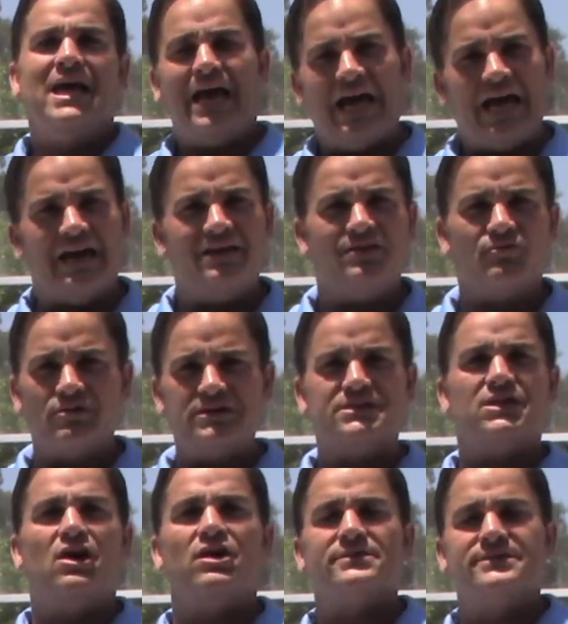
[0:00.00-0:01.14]
And the
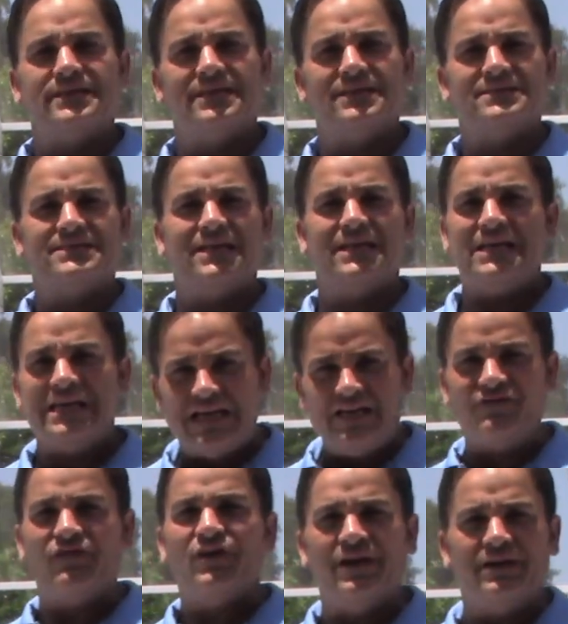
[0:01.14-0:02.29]
result is that
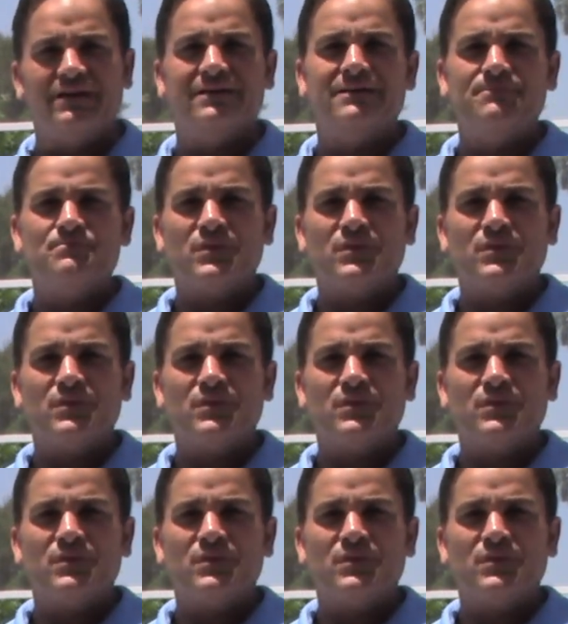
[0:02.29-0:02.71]
even